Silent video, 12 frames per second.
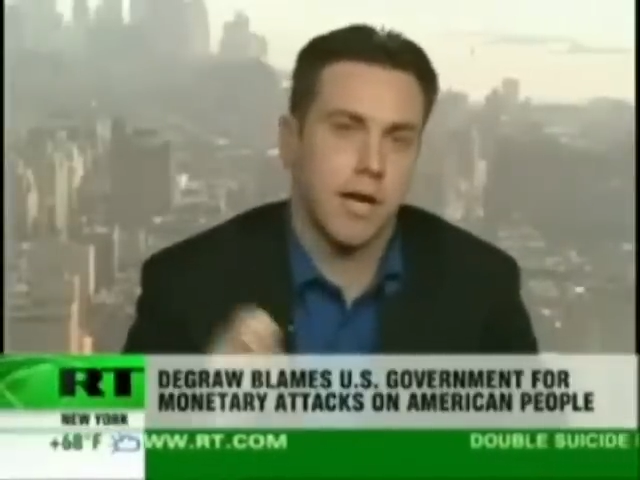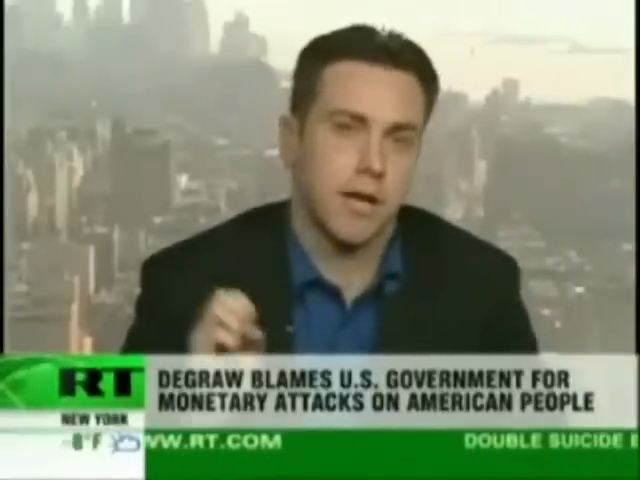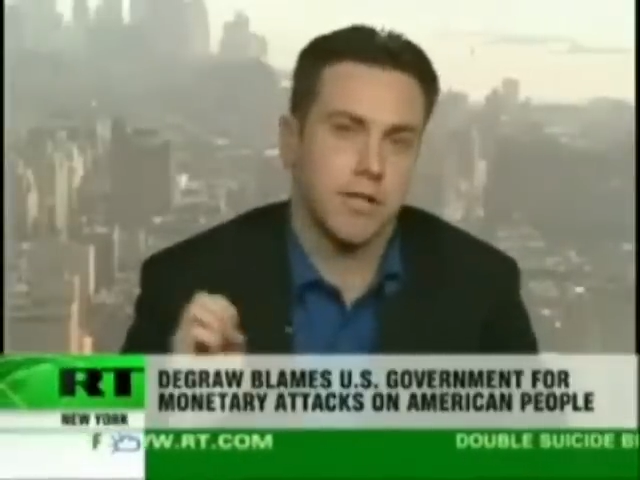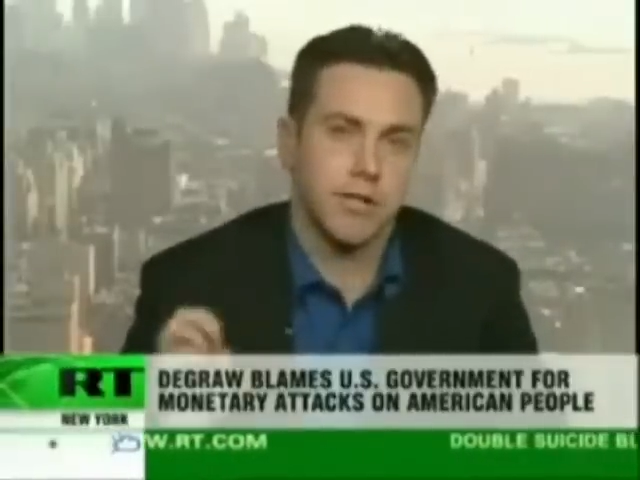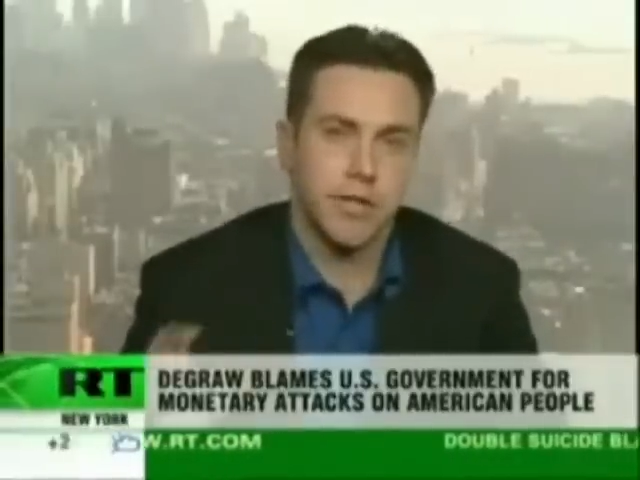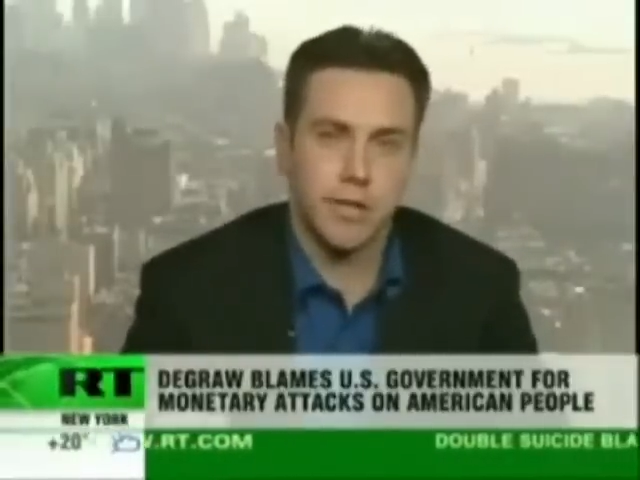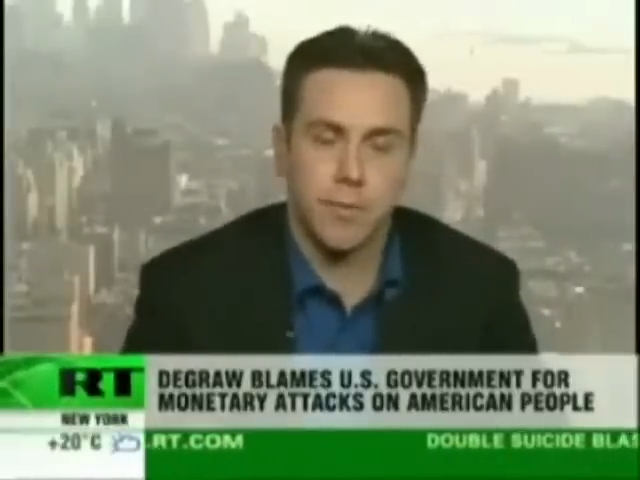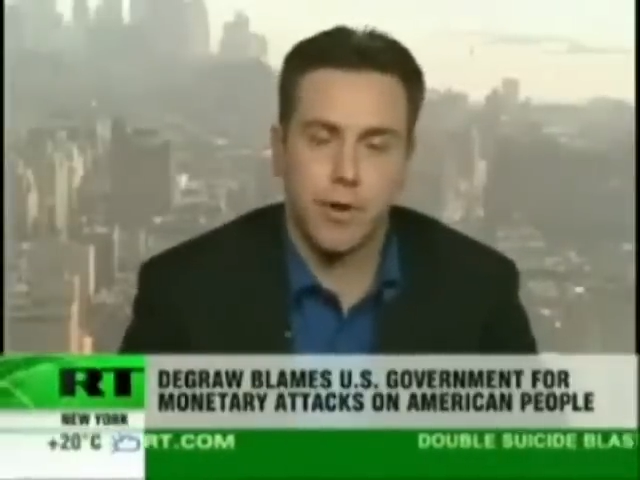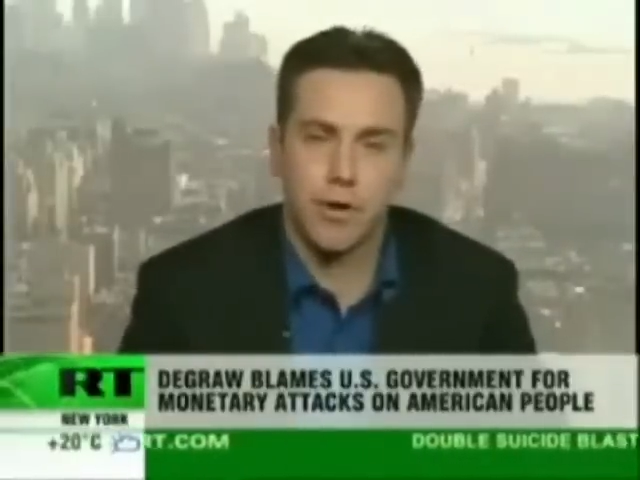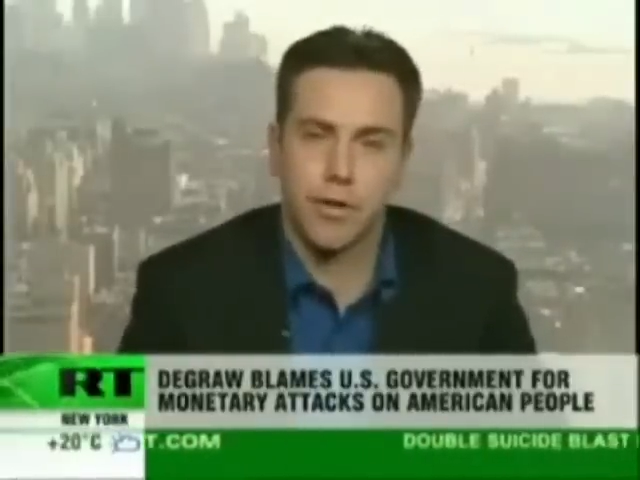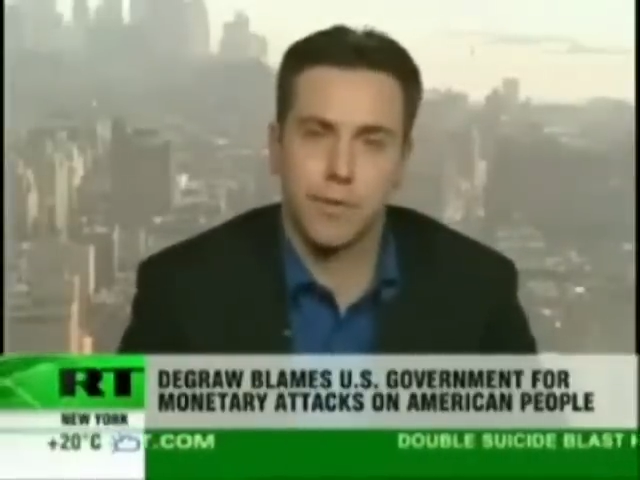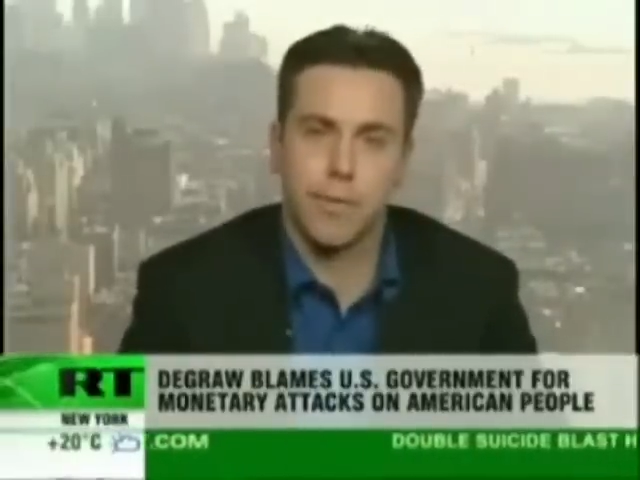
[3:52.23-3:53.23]
a Tea
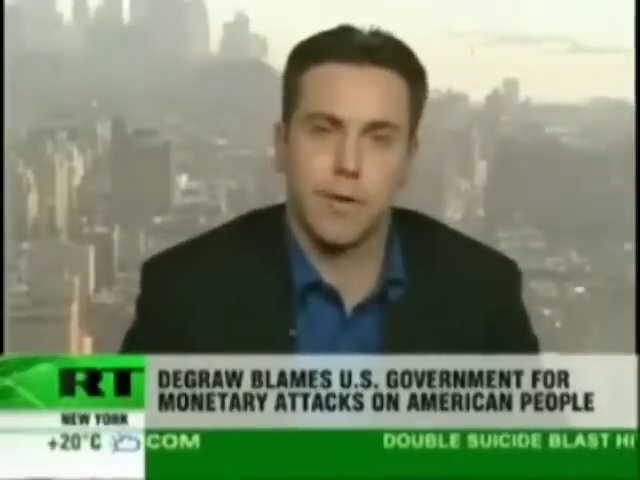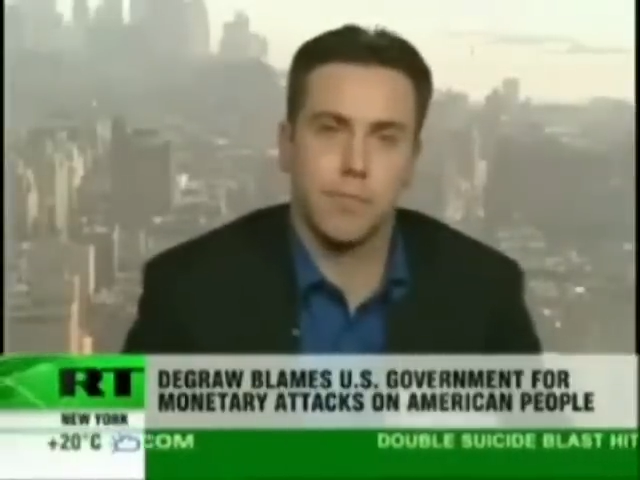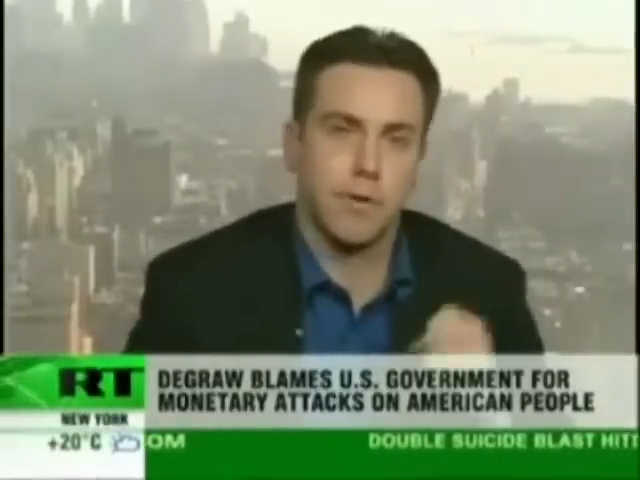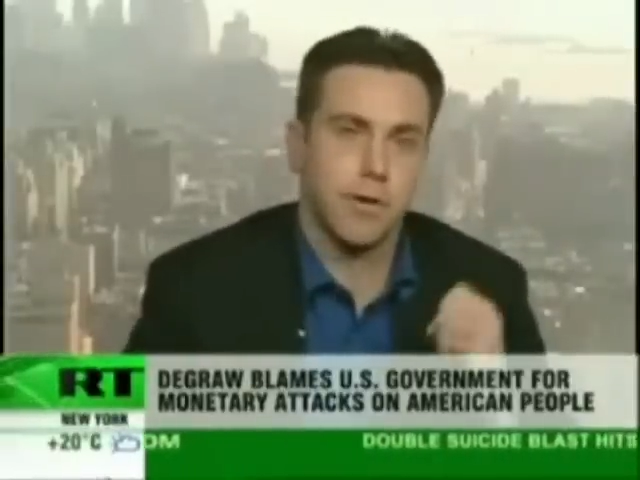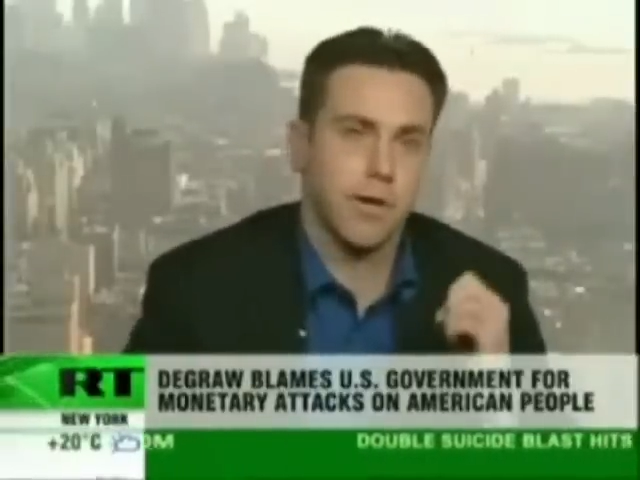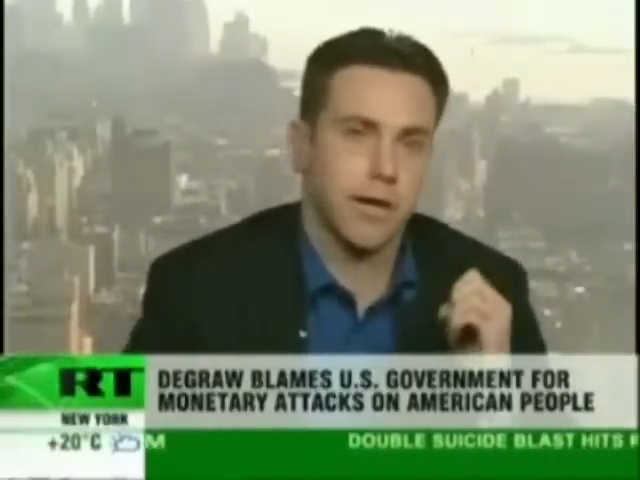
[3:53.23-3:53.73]
Party member,